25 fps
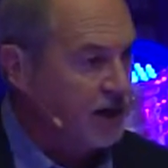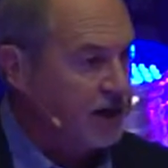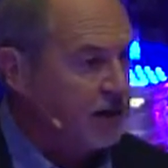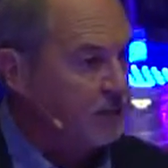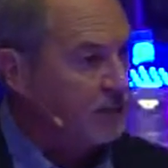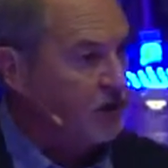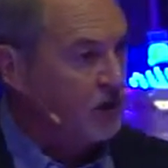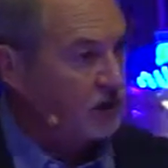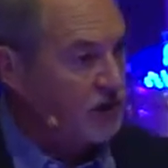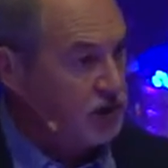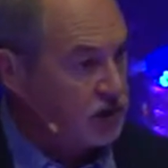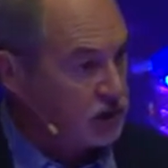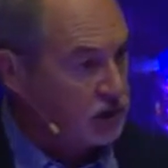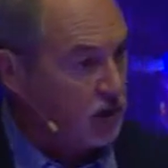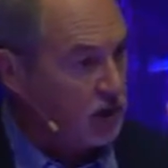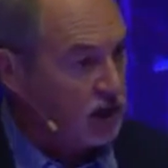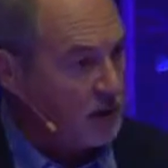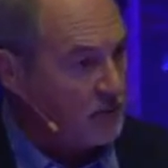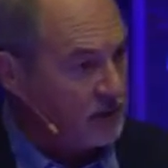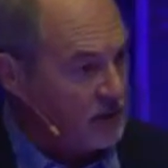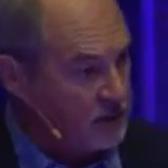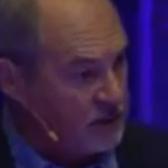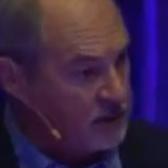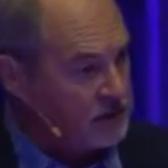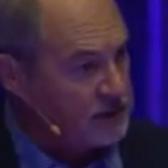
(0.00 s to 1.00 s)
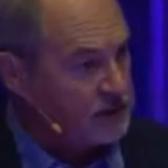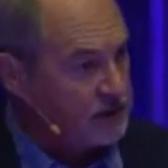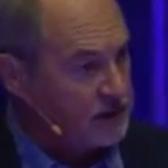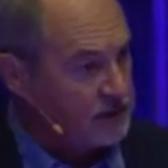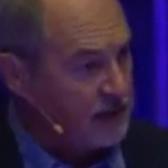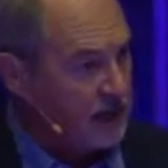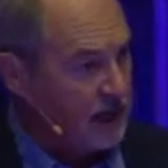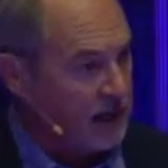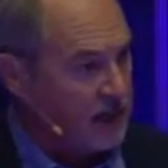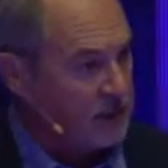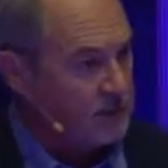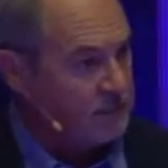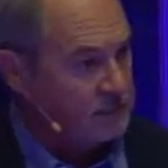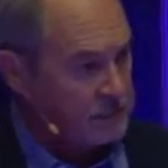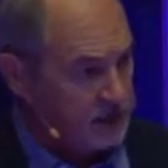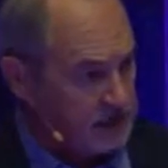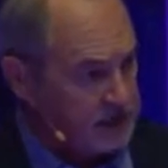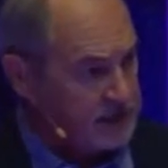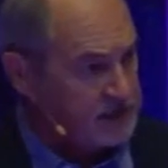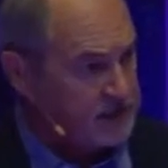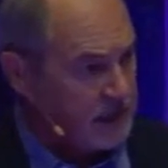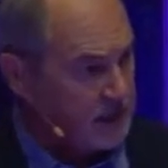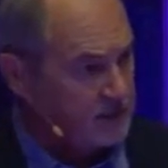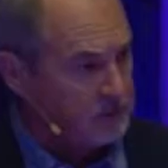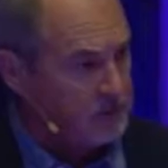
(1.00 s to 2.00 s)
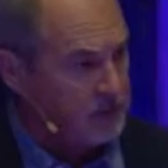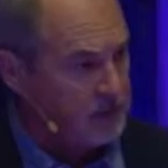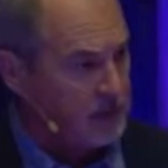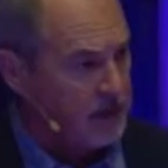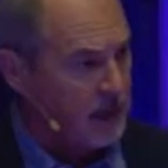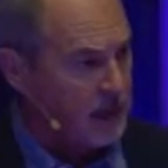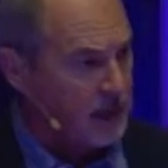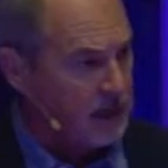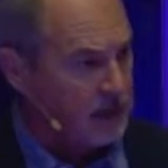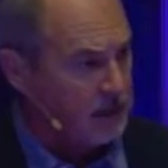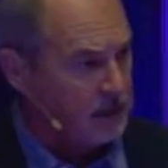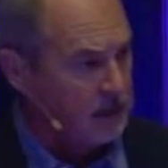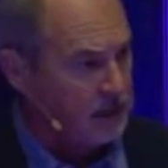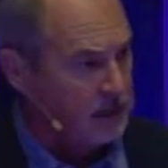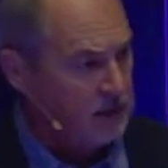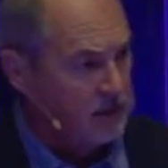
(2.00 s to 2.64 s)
and I'm going to talk about this tonight, please come tonight.